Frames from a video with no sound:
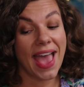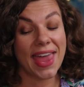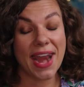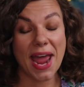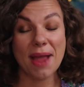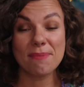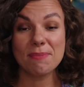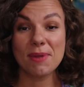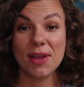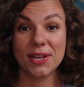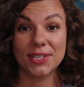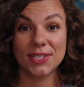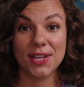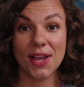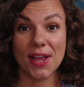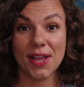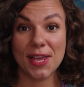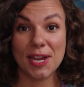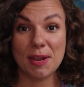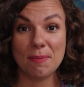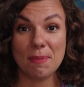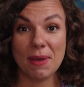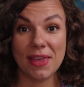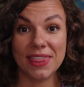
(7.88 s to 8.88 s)
And I'm not
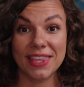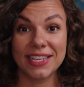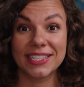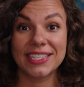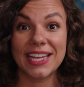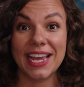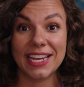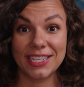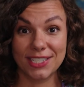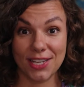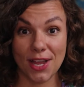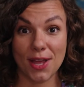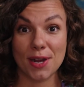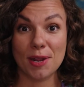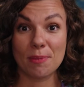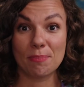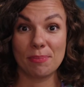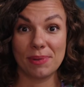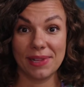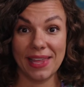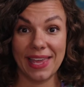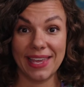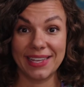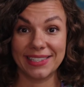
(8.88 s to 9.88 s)
talking about the tectonic
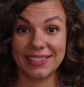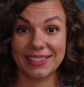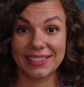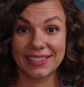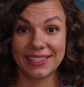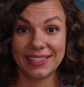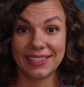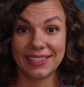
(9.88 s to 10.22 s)
plates.